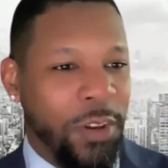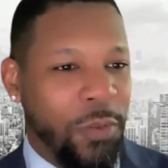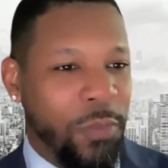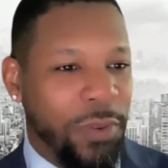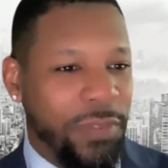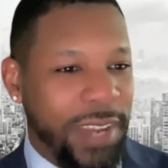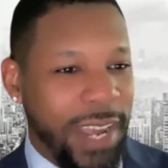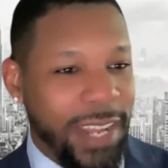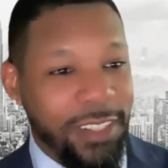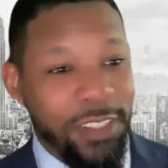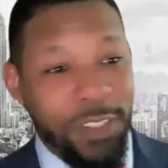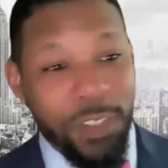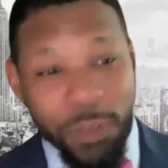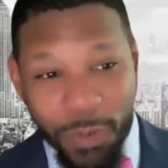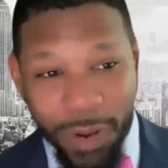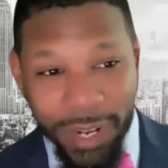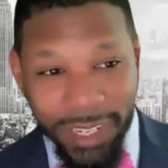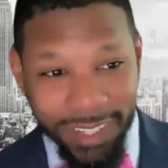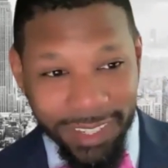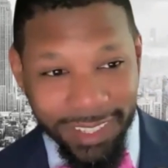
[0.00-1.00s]
We've got two
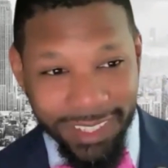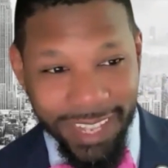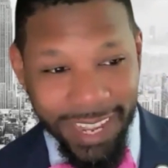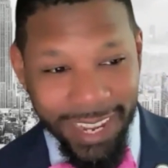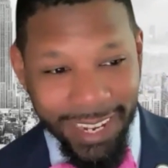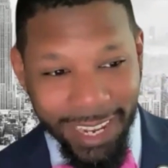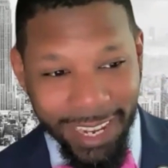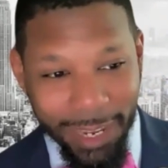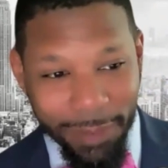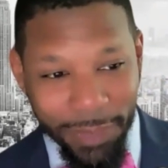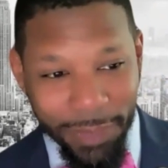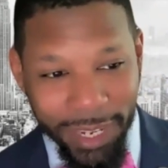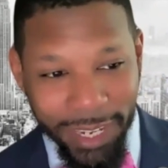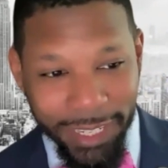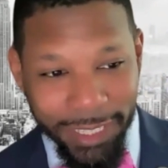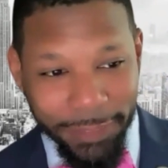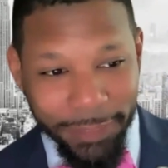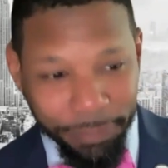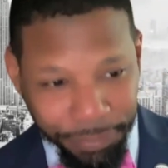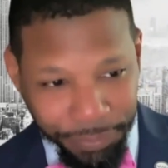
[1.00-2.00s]
questions that came
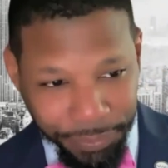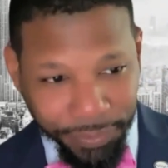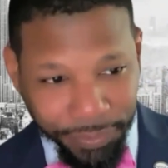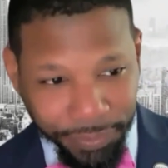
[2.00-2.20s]
in.